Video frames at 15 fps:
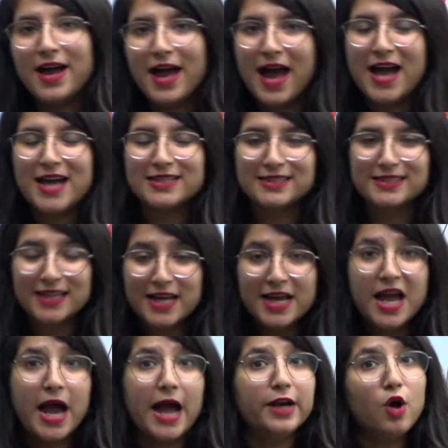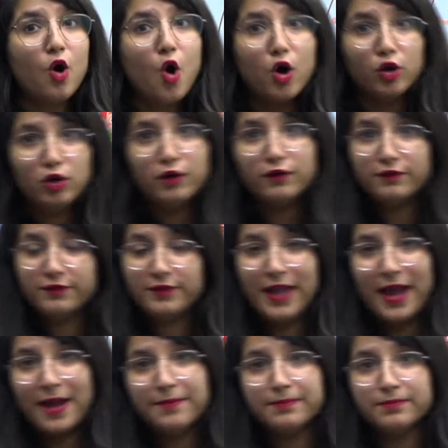has, and all of
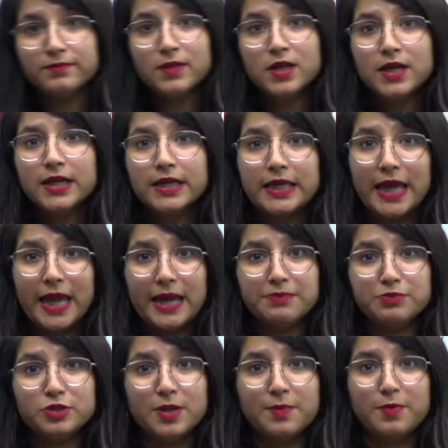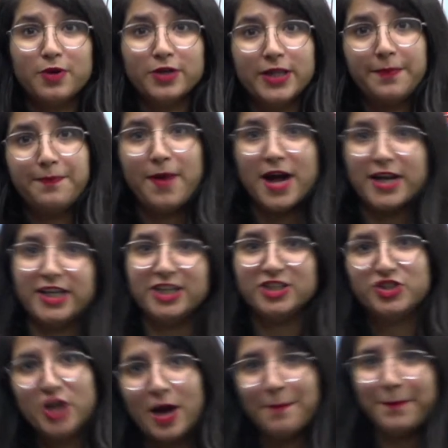them came to the birthday party
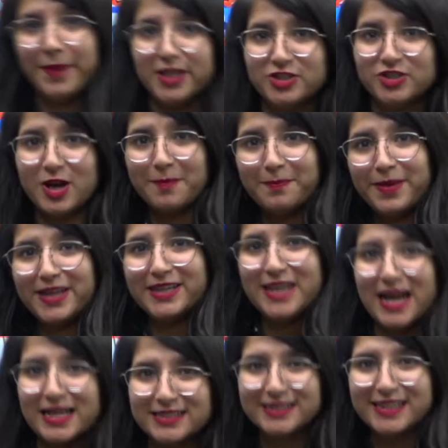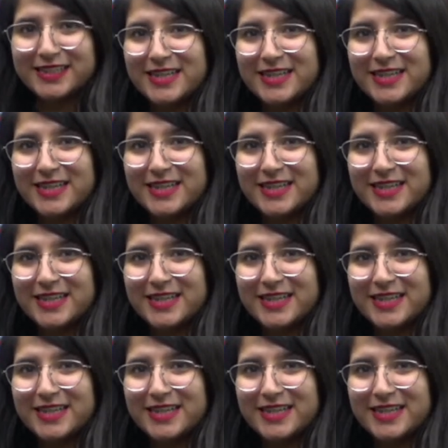jumping, jumping, dancing,